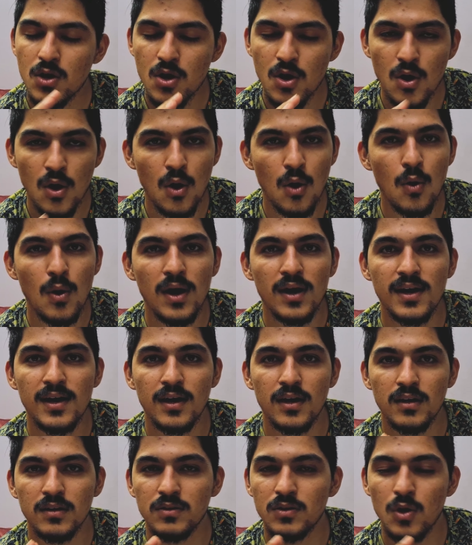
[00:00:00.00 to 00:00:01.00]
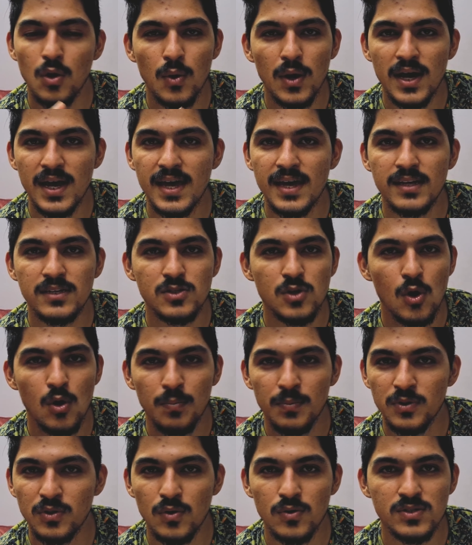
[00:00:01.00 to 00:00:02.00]
Go ahead,
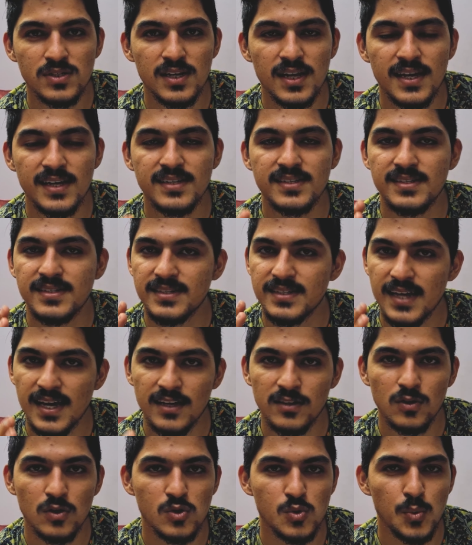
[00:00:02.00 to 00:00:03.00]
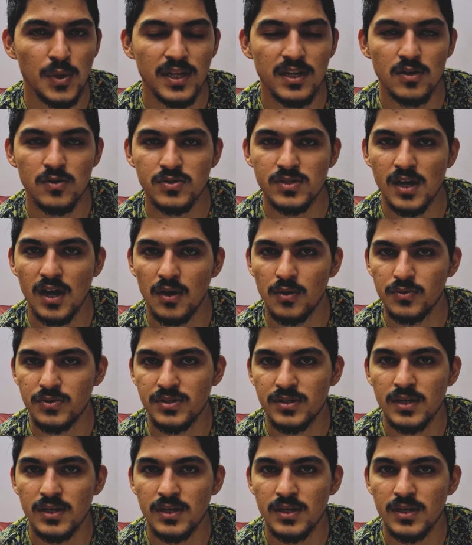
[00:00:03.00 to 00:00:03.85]
open those links, check those videos out,